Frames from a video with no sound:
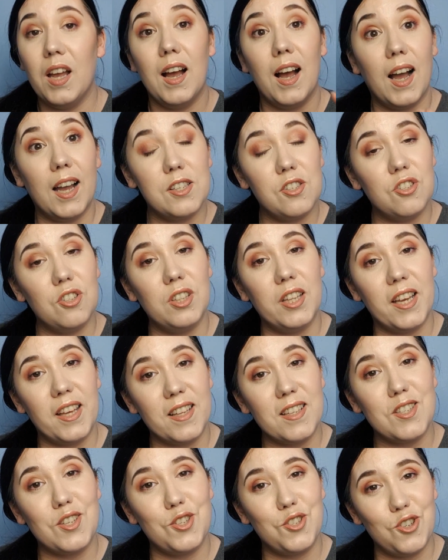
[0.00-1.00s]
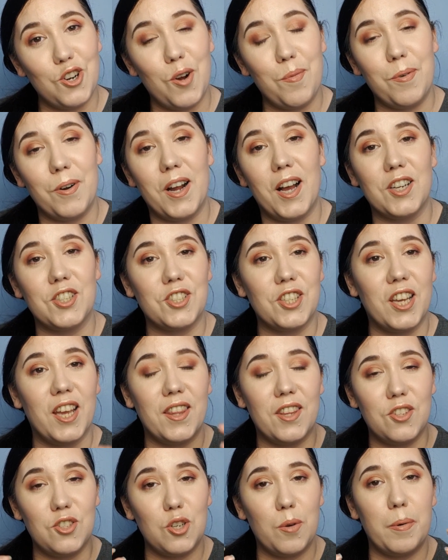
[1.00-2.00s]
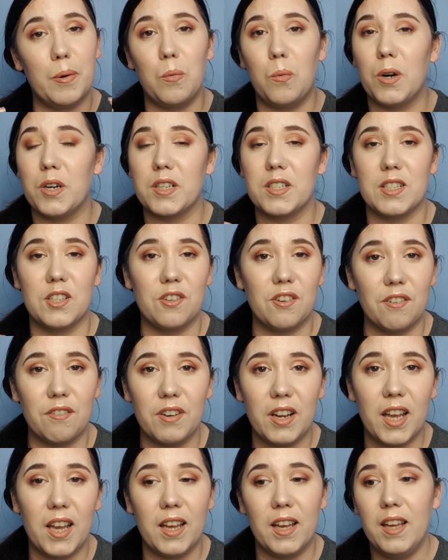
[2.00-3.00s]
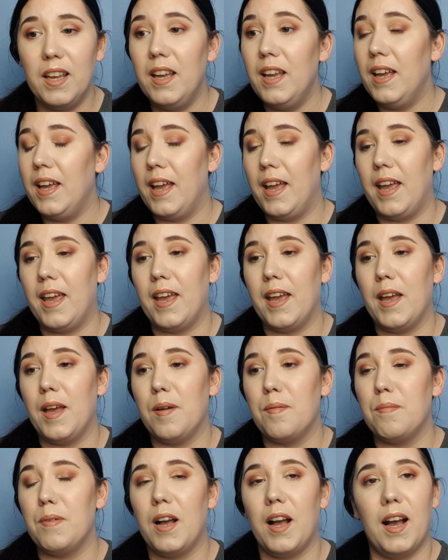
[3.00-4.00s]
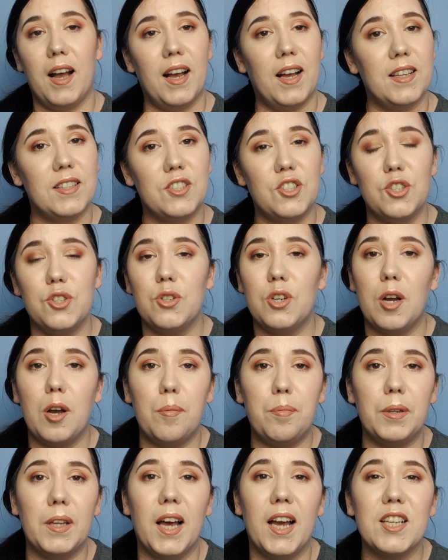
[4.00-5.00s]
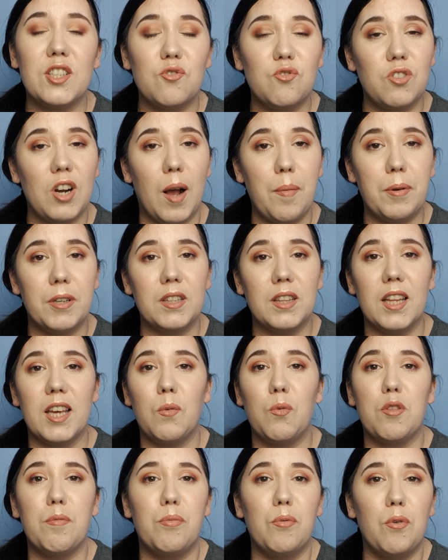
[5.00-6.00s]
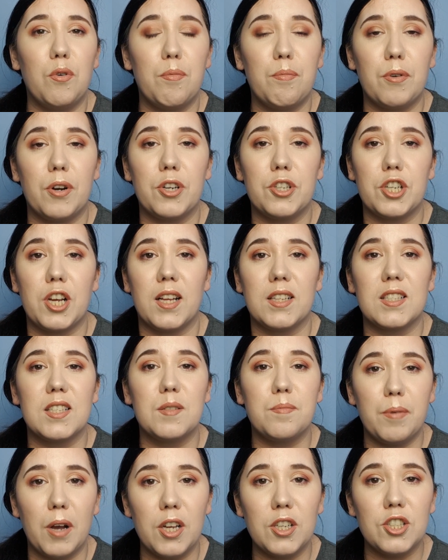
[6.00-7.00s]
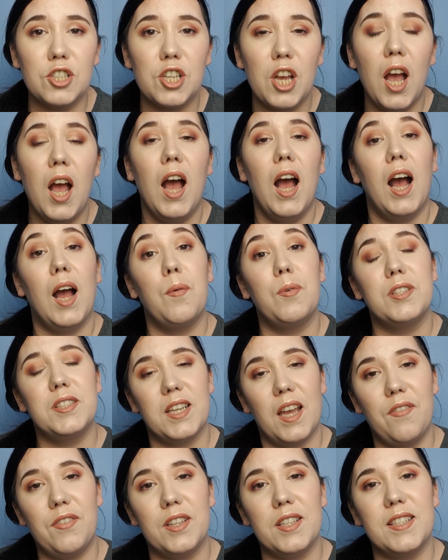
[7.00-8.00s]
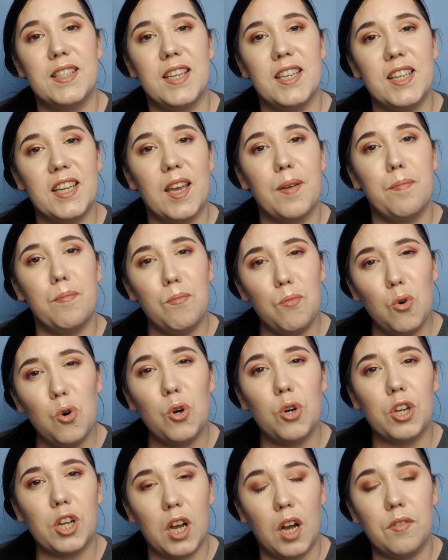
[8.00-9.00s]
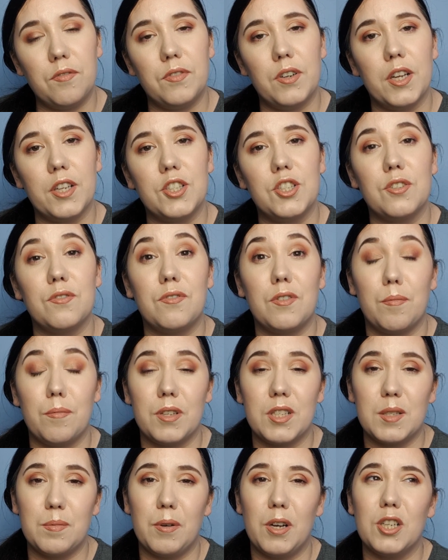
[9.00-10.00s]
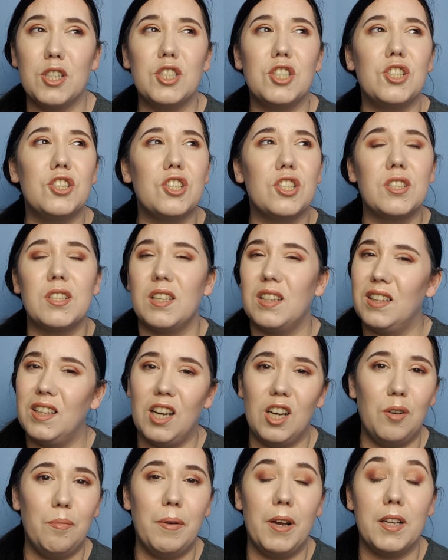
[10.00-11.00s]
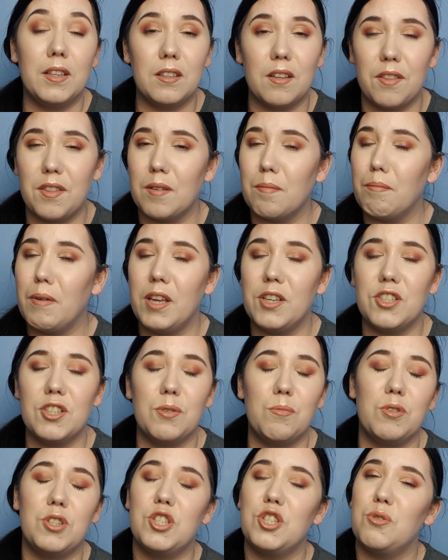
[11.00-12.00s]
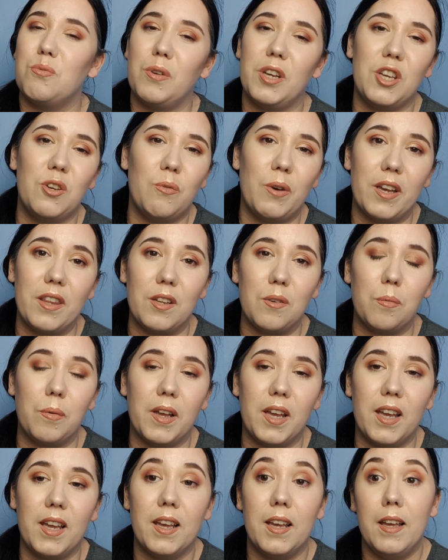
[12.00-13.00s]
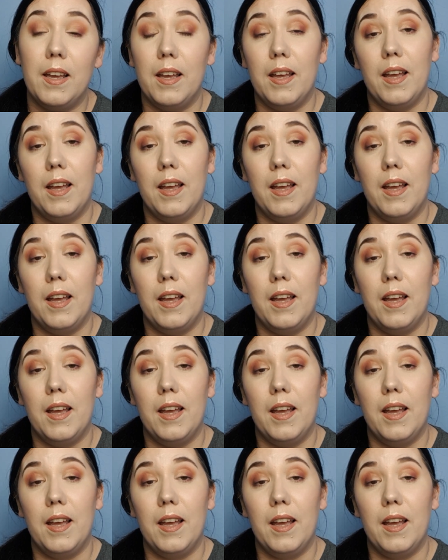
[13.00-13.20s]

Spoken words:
I do like it's a dropper actually, and the dropper works great, and you know, it applies rapidly with both brush and sponge. I would definitely say you get more coverage from the sponge, just a little bit, nothing major that would sway you either way.